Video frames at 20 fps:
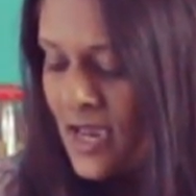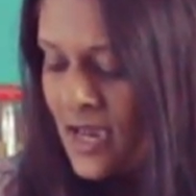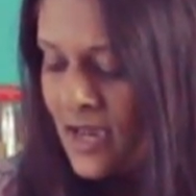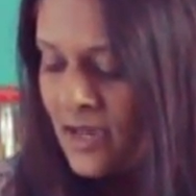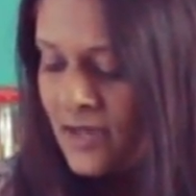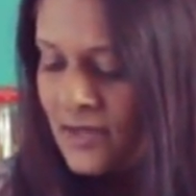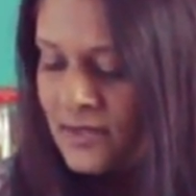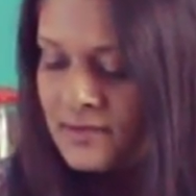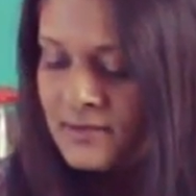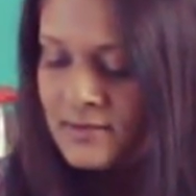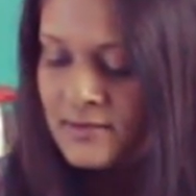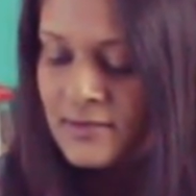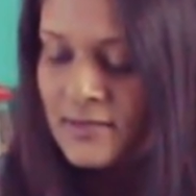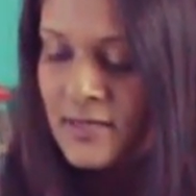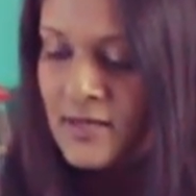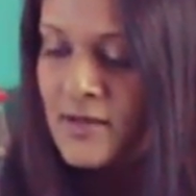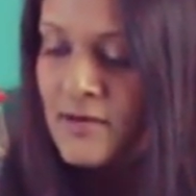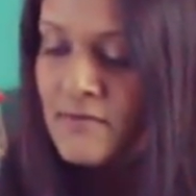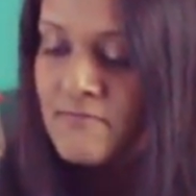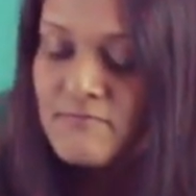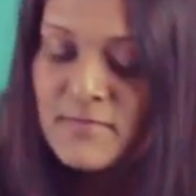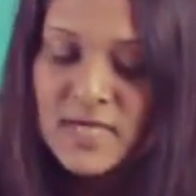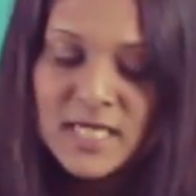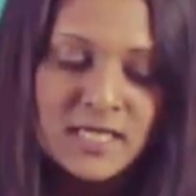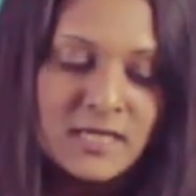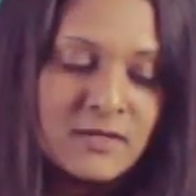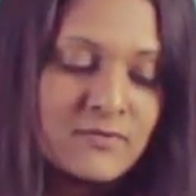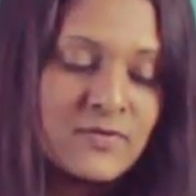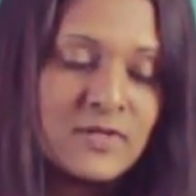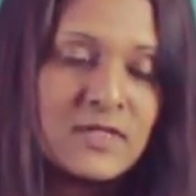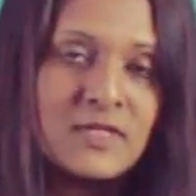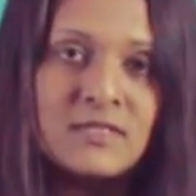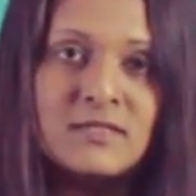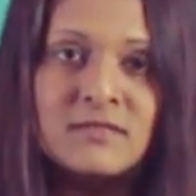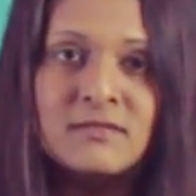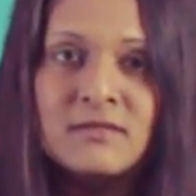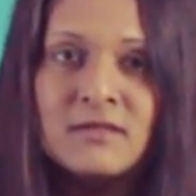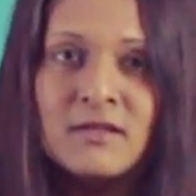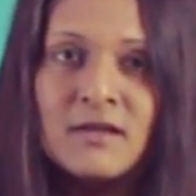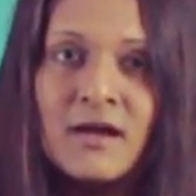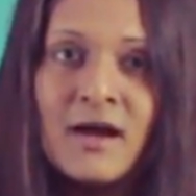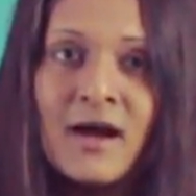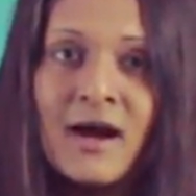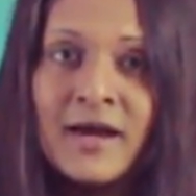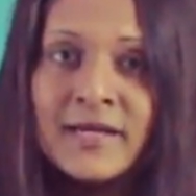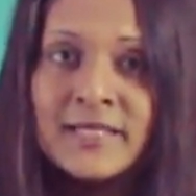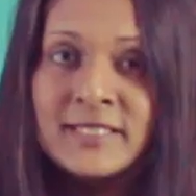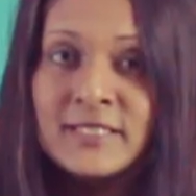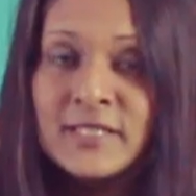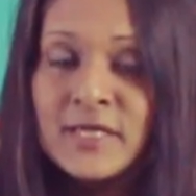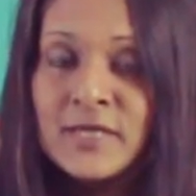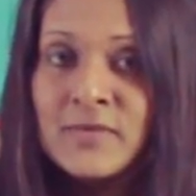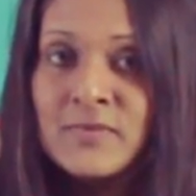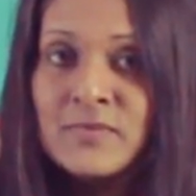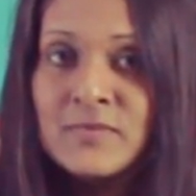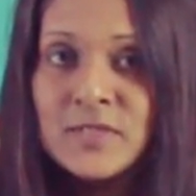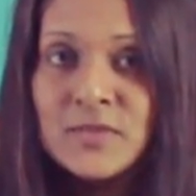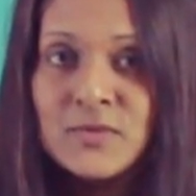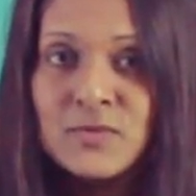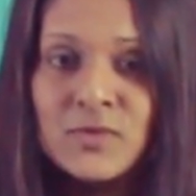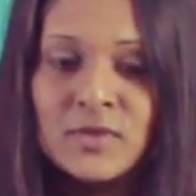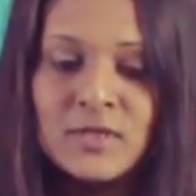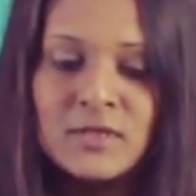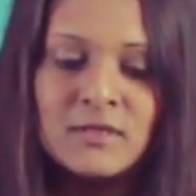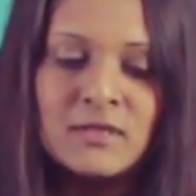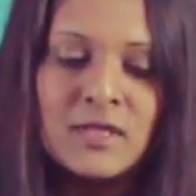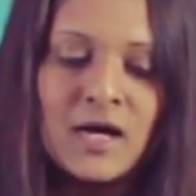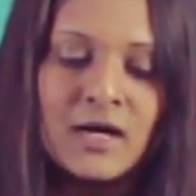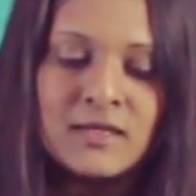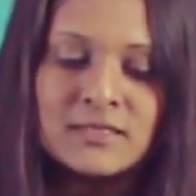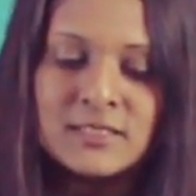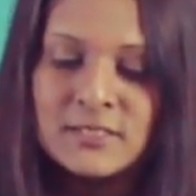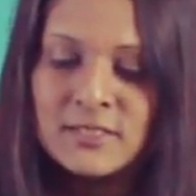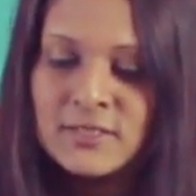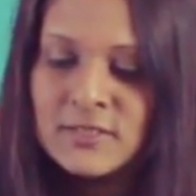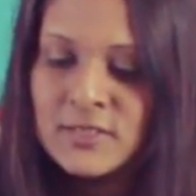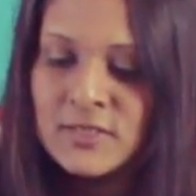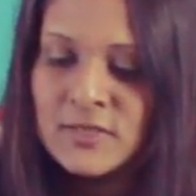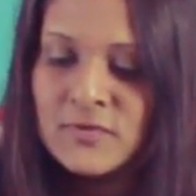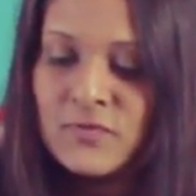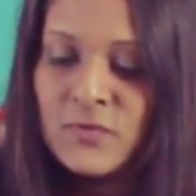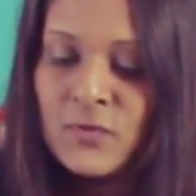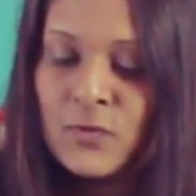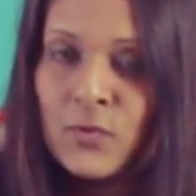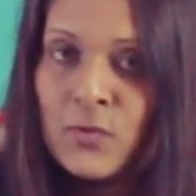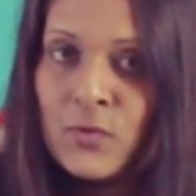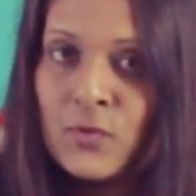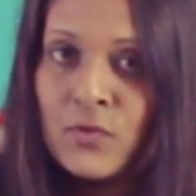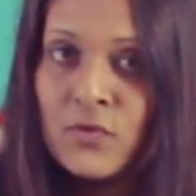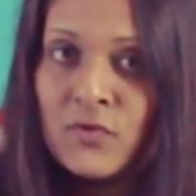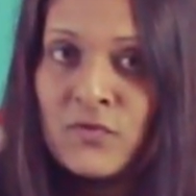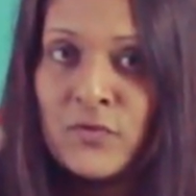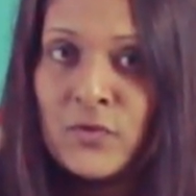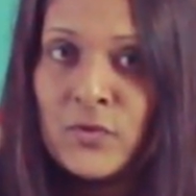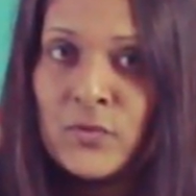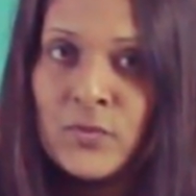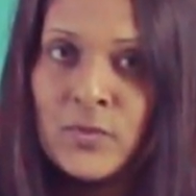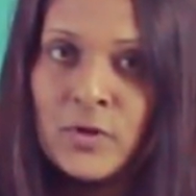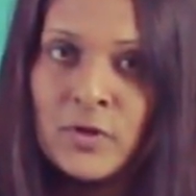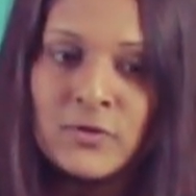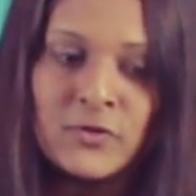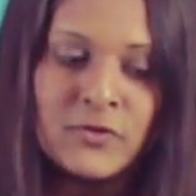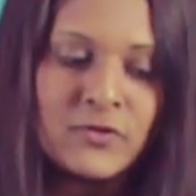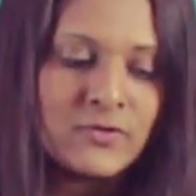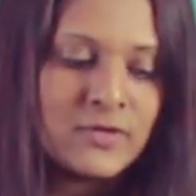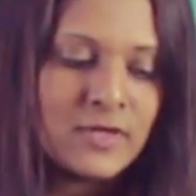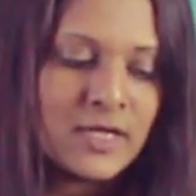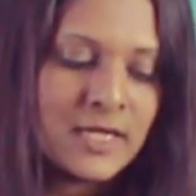and many of these items will last us for a few months,